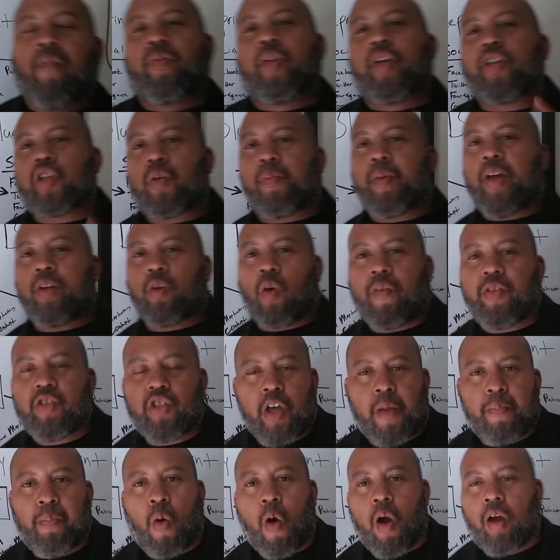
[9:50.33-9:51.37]
This is your man over
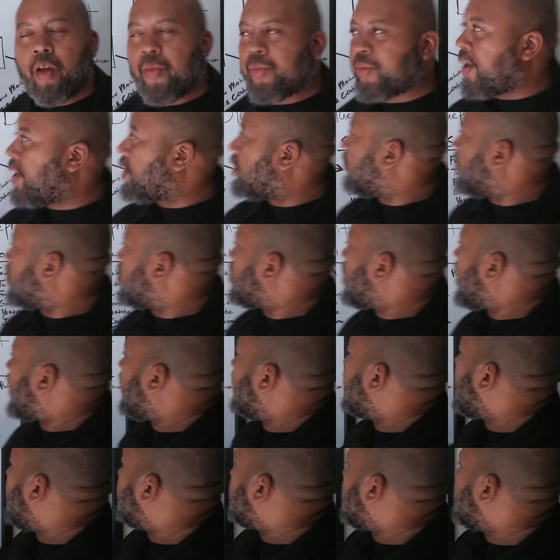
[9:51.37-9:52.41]
Jay Parker. Thanks for
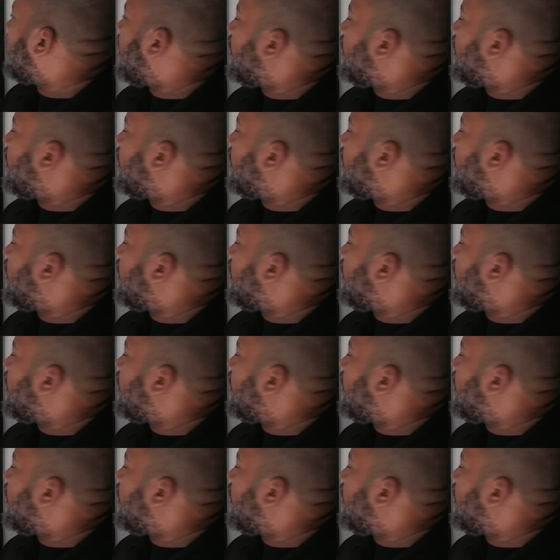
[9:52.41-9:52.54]
checking out the